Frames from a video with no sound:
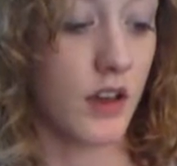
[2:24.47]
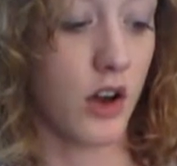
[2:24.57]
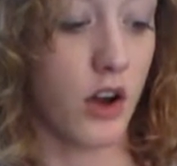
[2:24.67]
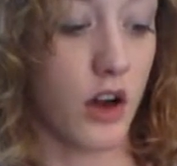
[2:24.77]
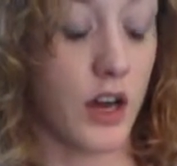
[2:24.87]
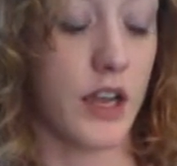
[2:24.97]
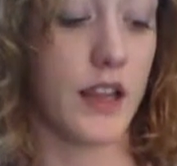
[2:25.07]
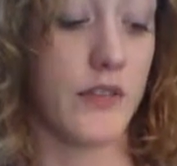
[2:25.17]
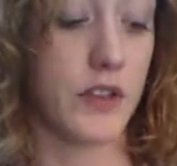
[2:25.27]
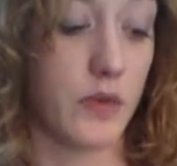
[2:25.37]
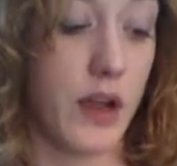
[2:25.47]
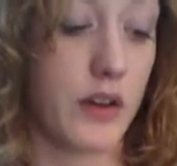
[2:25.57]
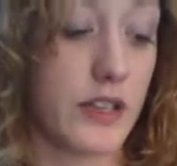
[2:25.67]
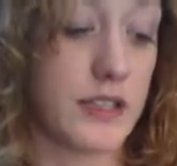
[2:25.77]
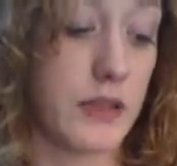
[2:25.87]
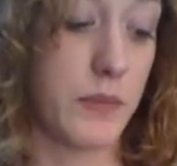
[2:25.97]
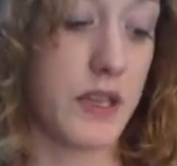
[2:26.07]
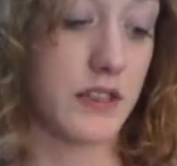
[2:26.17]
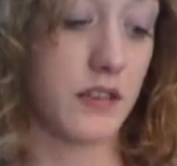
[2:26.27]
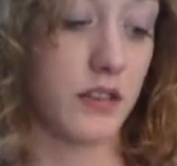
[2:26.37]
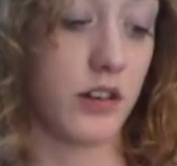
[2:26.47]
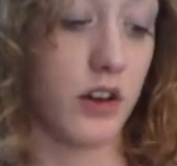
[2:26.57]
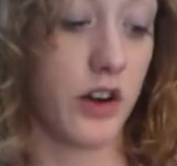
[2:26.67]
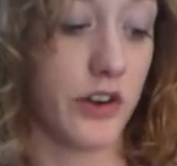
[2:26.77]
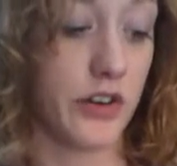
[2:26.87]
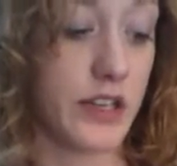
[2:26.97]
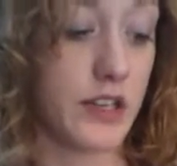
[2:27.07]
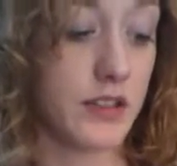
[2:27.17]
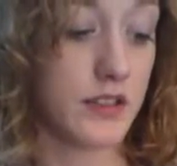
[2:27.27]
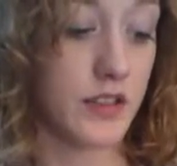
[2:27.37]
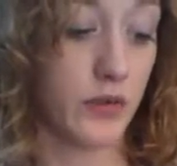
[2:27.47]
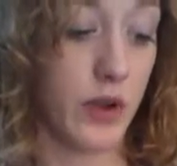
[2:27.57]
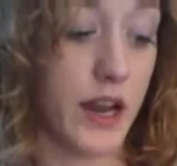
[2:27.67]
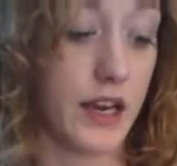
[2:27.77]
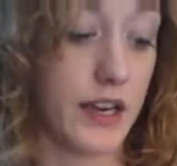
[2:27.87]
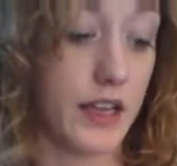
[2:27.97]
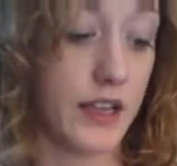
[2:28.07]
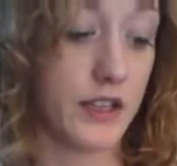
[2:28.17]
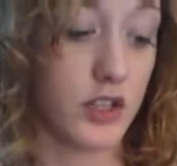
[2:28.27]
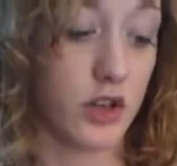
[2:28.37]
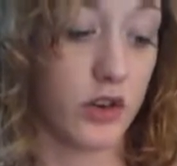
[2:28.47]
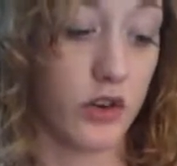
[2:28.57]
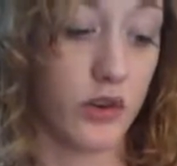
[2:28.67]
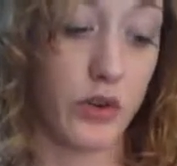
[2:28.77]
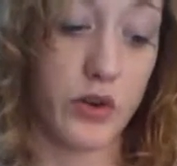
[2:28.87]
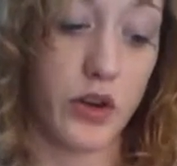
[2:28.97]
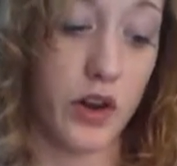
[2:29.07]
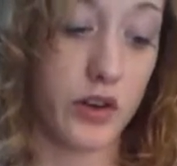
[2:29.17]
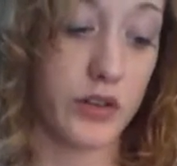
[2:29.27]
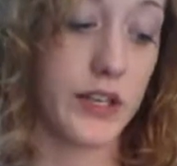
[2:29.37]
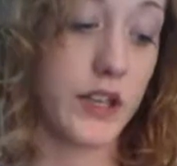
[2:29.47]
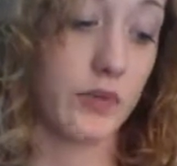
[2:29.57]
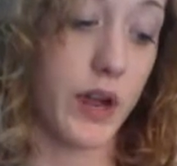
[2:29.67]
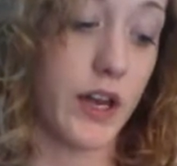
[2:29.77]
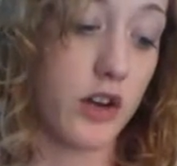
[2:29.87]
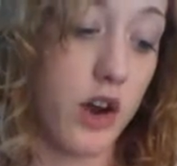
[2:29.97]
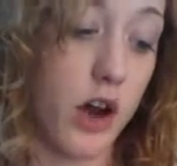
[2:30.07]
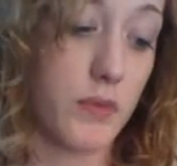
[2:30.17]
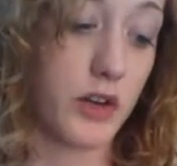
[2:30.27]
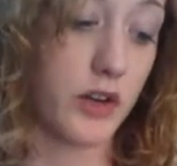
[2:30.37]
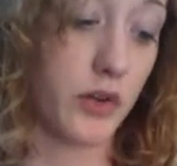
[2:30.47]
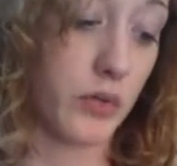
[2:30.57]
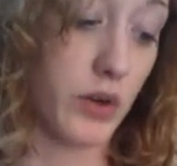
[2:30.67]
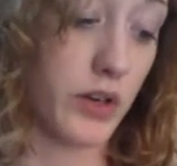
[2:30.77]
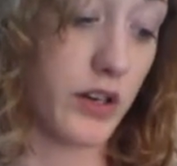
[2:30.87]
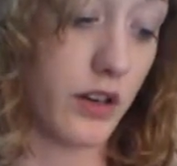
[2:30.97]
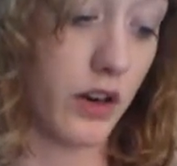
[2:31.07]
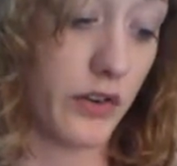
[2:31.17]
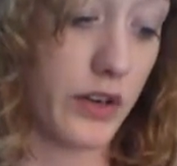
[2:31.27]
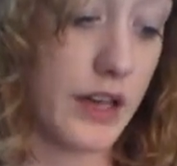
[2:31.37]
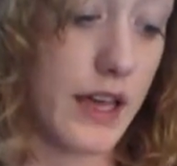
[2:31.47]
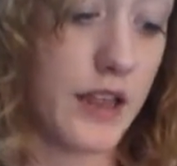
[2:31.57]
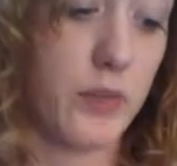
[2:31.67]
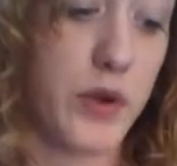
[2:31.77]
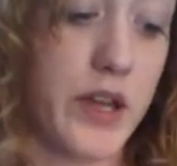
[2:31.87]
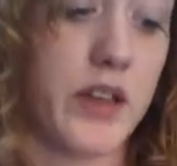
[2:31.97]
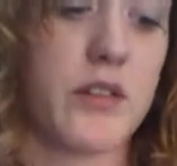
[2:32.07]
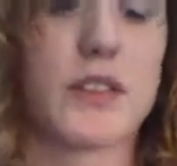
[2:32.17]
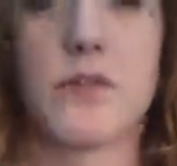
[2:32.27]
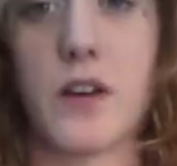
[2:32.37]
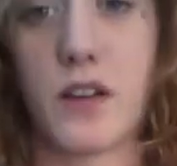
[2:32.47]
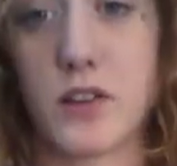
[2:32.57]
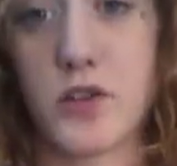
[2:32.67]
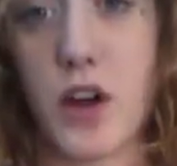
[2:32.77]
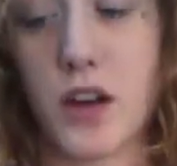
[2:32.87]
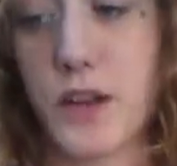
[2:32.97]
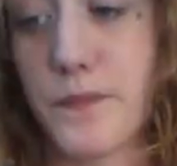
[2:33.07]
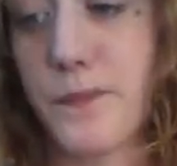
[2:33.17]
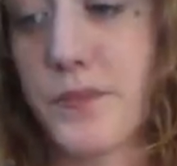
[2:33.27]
Our 11th route is the basilar artery to the right internal carotid artery, the right common carotid artery, and the brachiocephalic trunk.